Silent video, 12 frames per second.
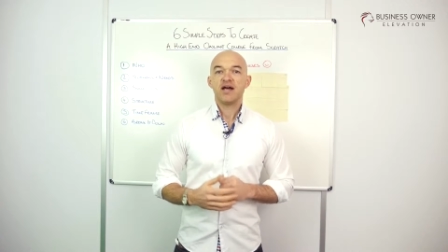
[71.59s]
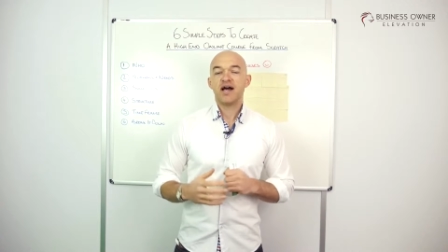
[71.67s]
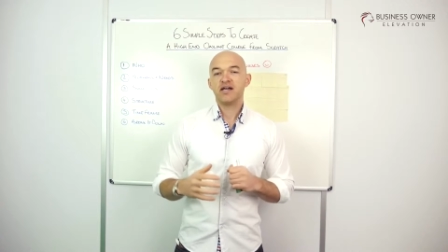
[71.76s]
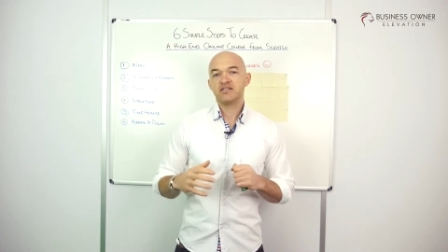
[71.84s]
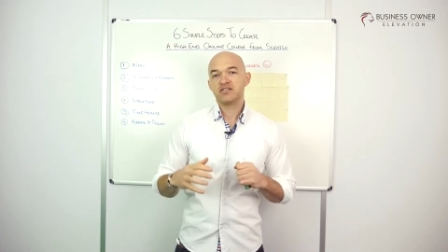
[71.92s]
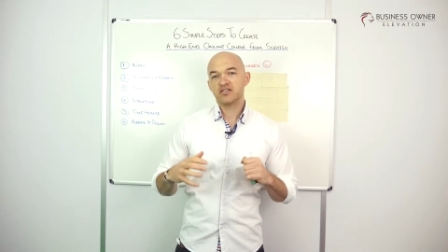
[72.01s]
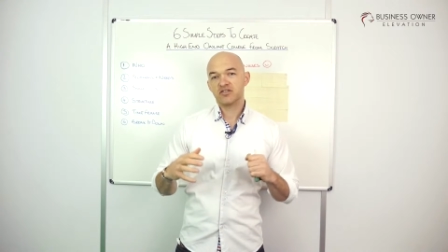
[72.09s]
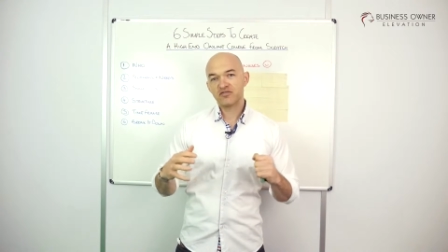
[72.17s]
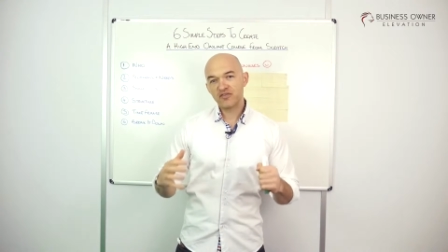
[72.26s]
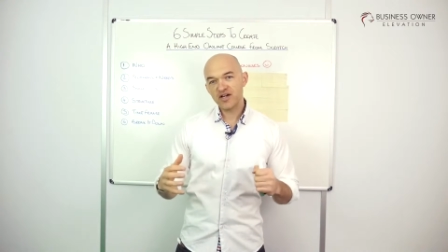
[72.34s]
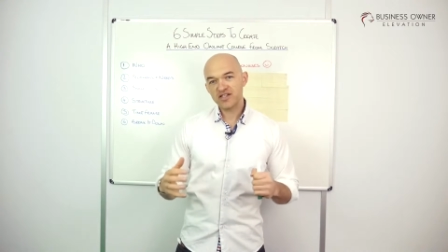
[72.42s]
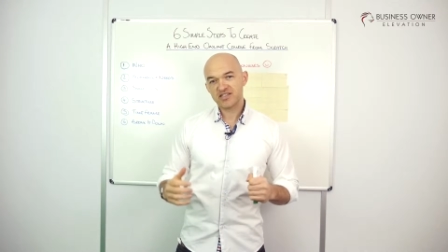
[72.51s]
And the
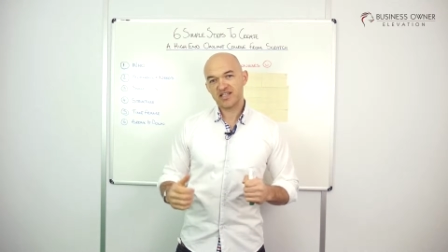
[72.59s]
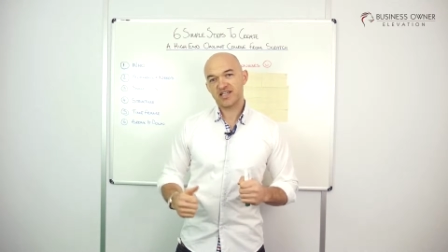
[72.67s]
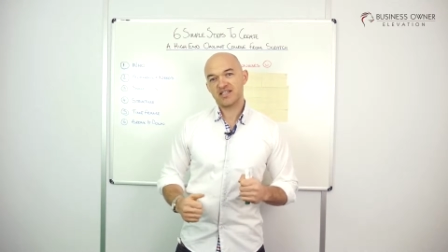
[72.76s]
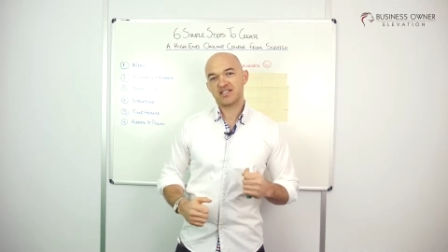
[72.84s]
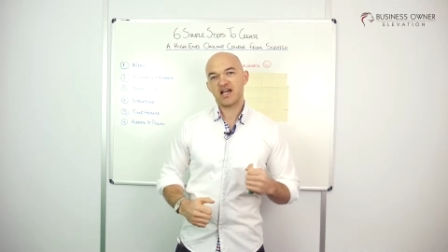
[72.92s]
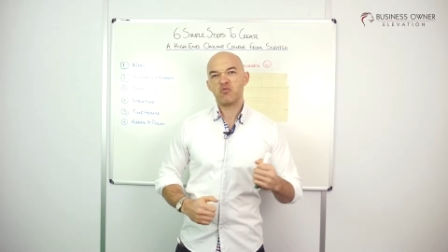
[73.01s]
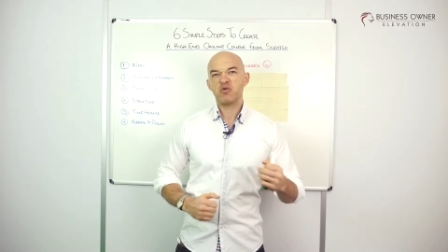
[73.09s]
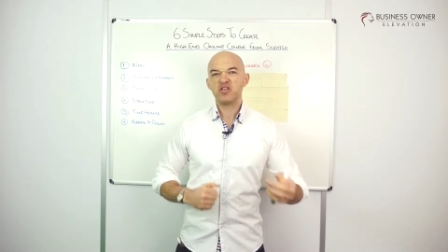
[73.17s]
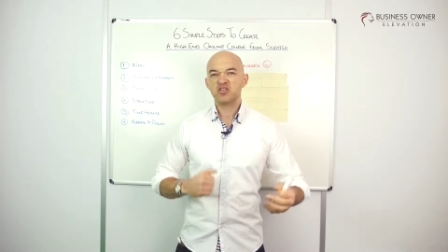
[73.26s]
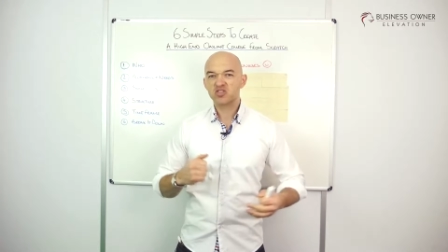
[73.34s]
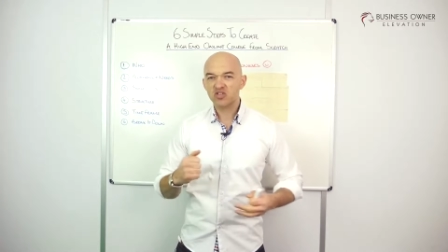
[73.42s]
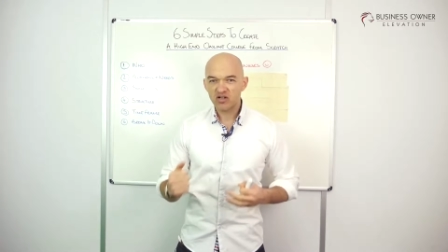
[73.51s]
first thing is that when
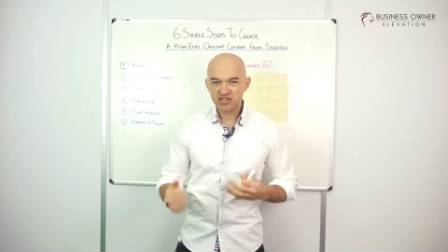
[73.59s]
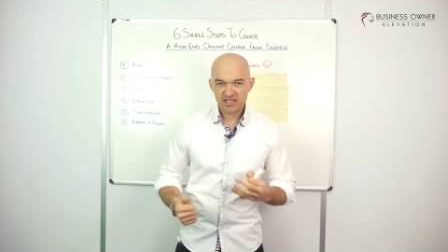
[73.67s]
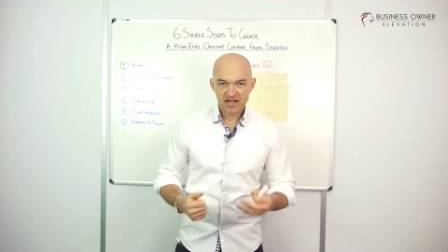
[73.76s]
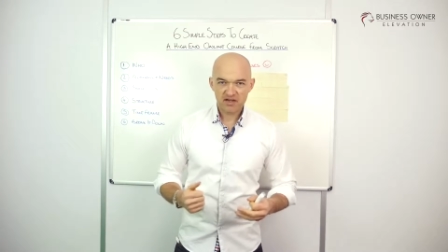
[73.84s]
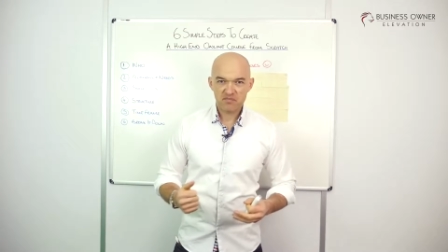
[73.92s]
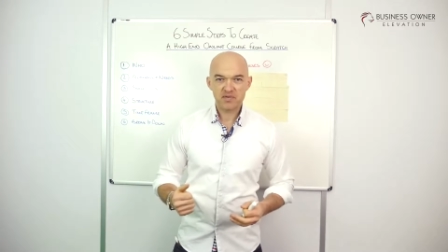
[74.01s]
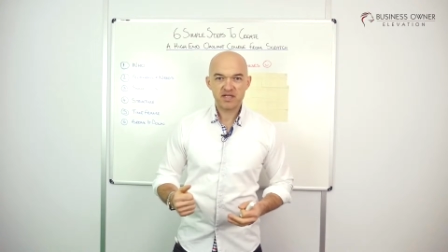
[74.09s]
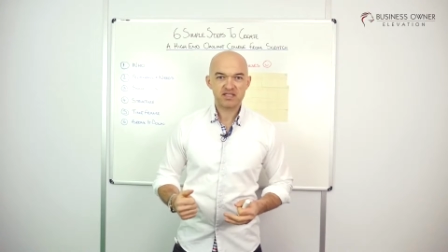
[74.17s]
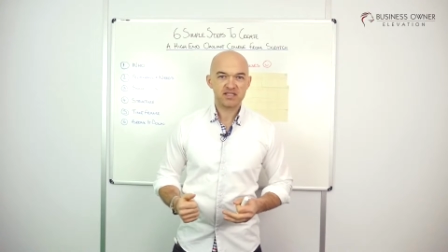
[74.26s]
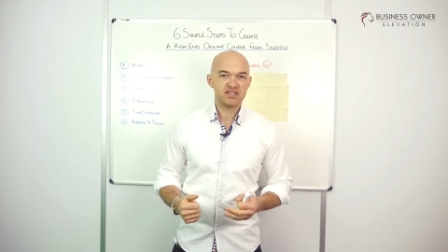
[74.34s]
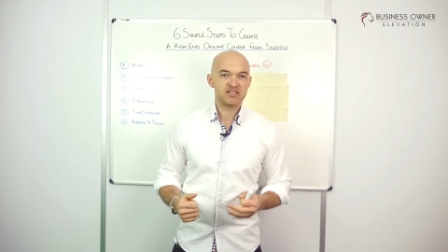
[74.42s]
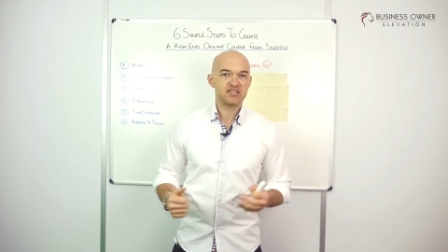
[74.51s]
you're starting out in
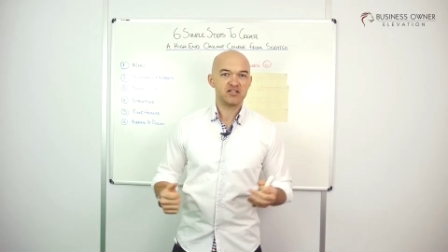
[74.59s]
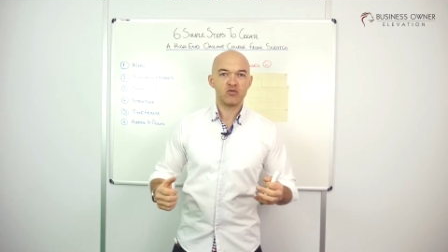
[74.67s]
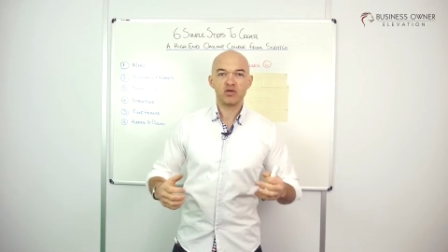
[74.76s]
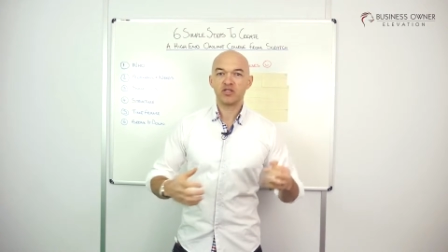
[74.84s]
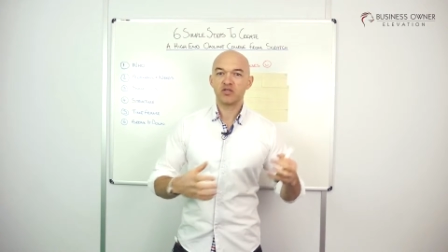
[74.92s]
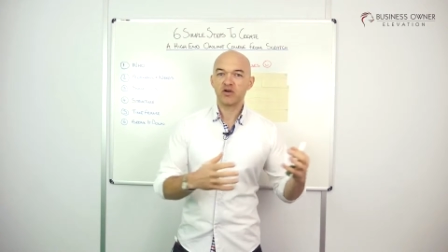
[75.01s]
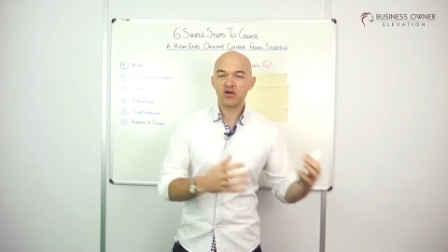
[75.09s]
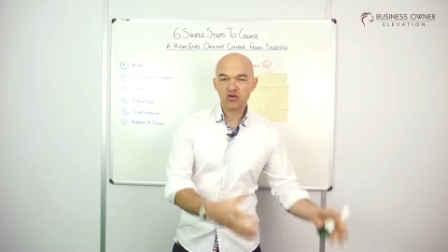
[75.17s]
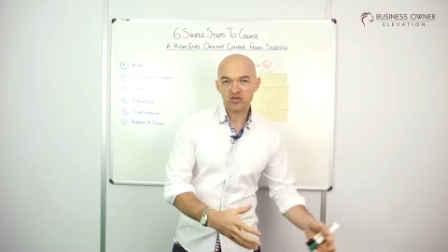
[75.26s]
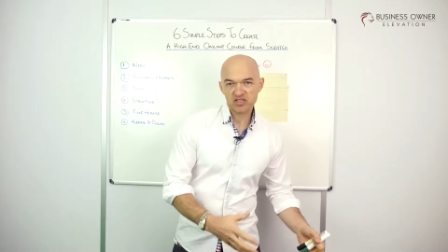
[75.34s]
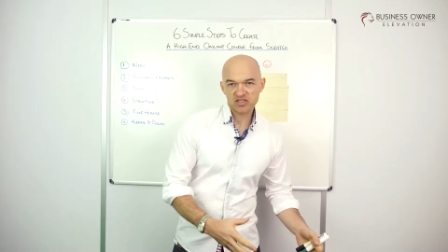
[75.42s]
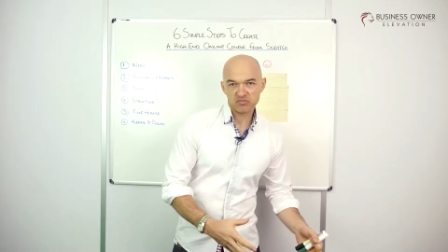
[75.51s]
business, whether you've got
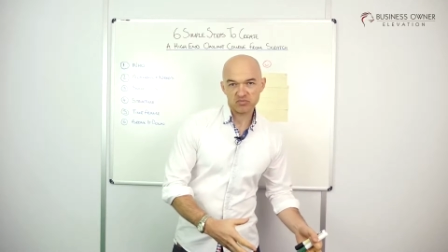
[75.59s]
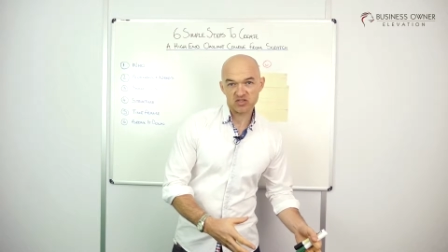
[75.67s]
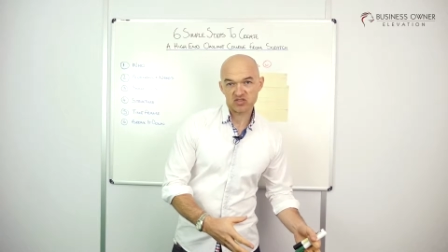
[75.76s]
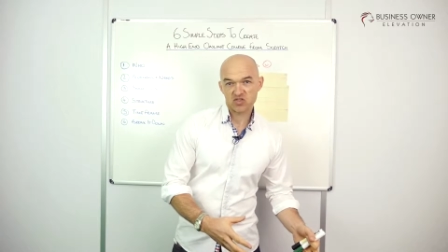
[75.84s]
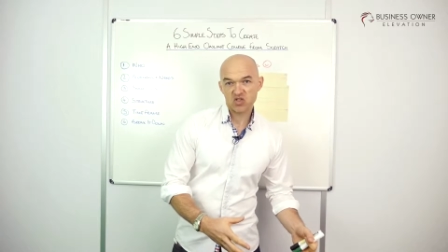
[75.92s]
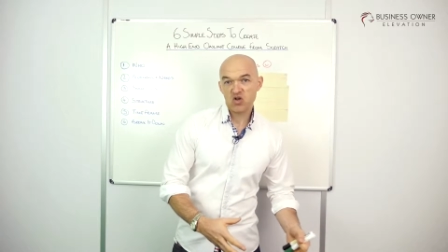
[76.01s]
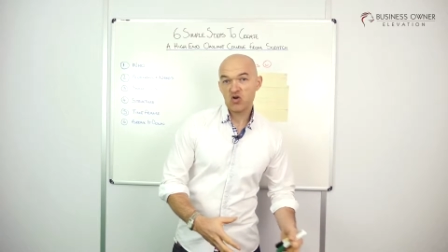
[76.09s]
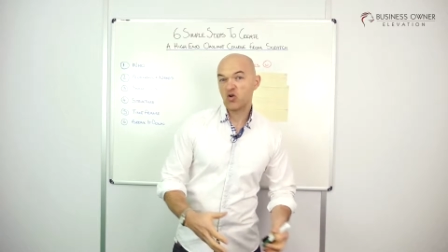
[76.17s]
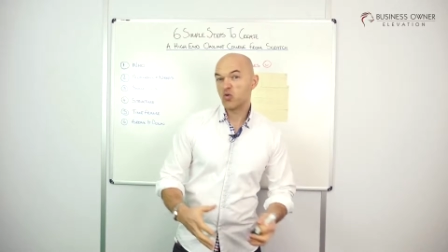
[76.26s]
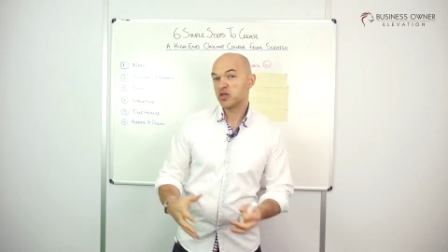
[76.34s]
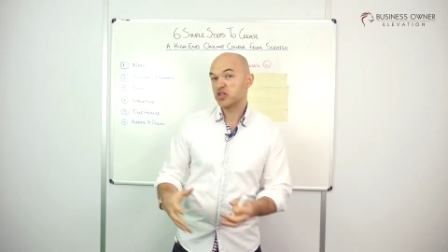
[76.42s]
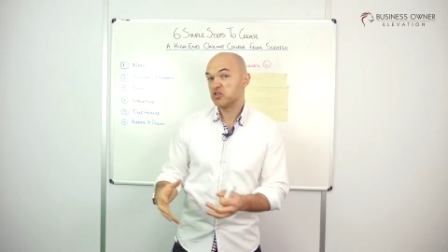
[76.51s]
customers
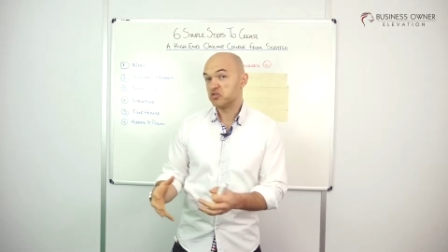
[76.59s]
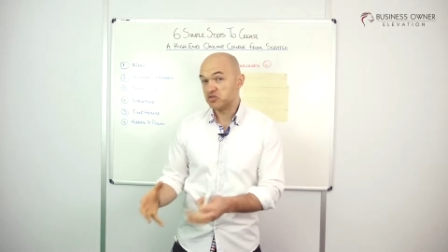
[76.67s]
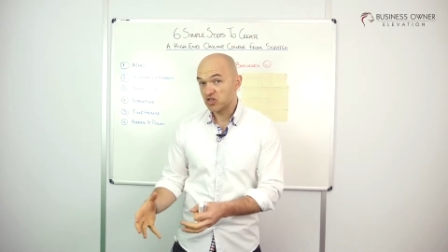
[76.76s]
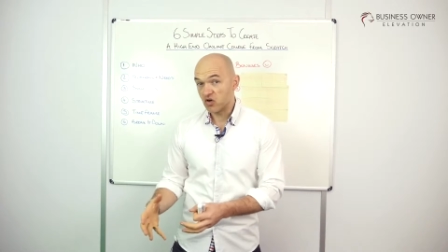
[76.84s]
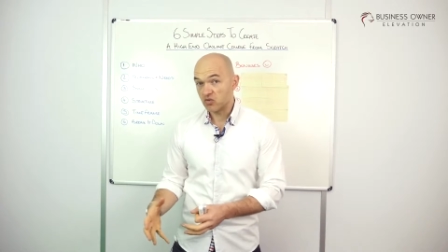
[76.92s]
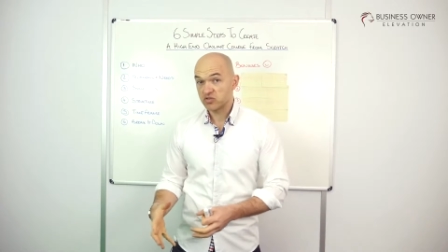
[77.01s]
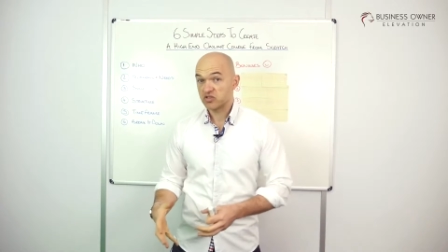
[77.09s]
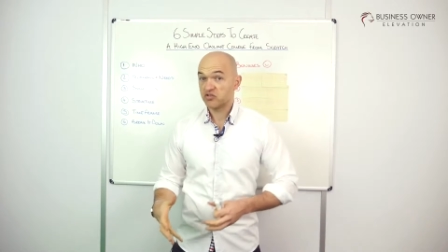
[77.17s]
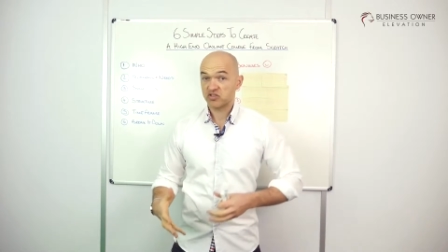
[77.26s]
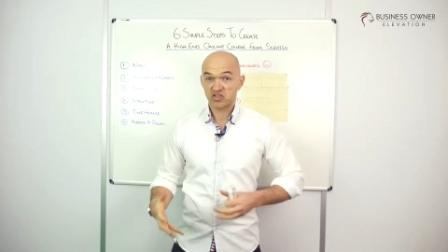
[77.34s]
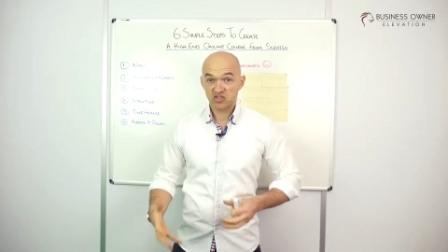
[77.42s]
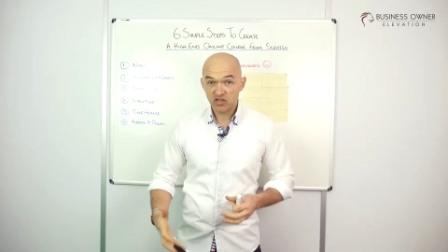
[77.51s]
or whether you don't,
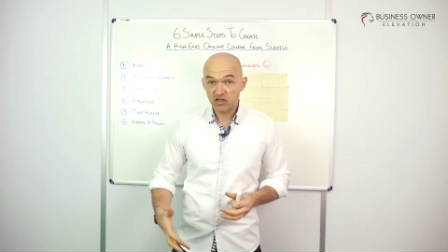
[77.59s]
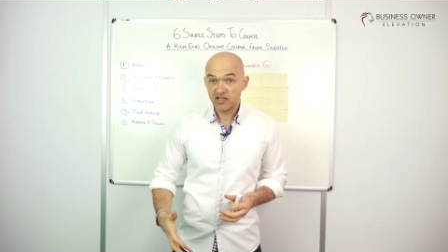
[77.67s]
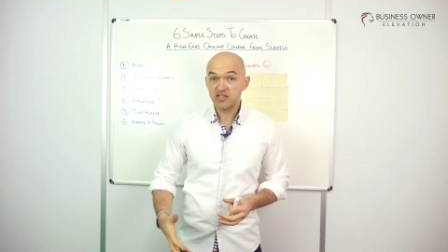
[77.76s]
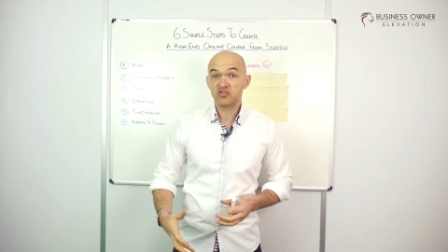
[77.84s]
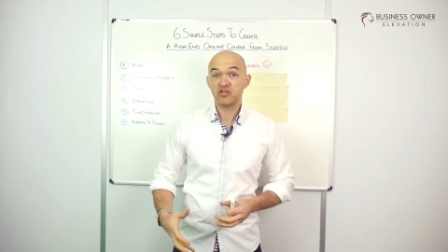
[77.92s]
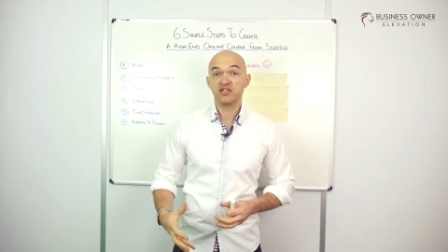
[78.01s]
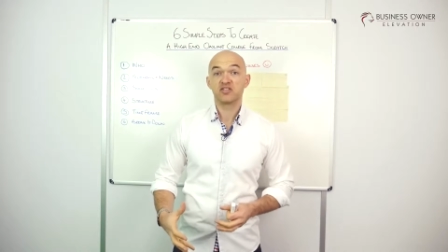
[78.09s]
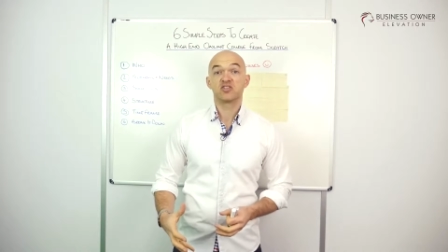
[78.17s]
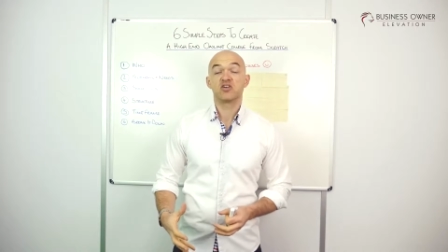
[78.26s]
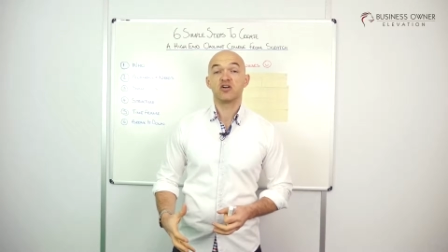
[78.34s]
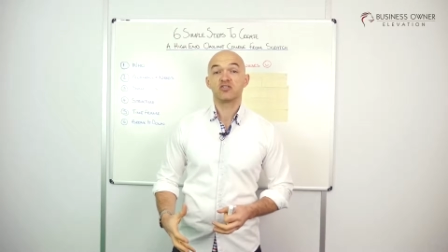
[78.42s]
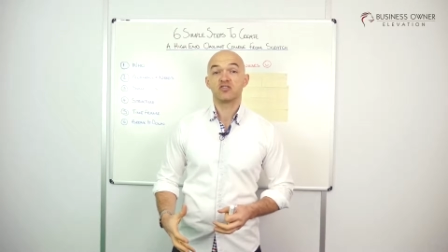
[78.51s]
you're literally a
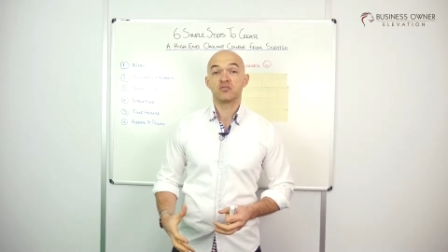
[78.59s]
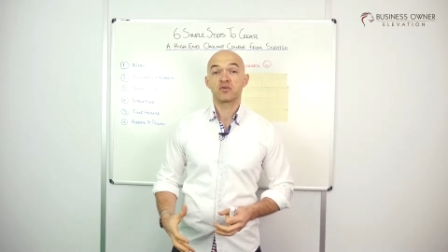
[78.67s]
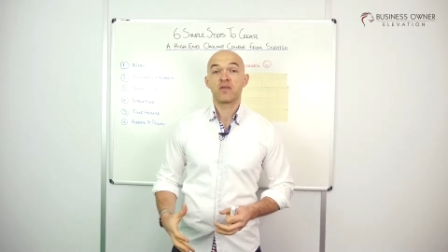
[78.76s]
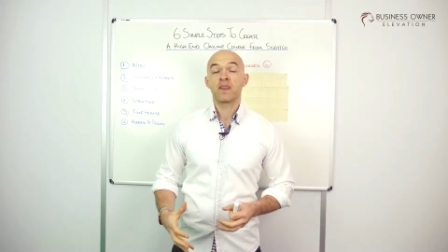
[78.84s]
startup,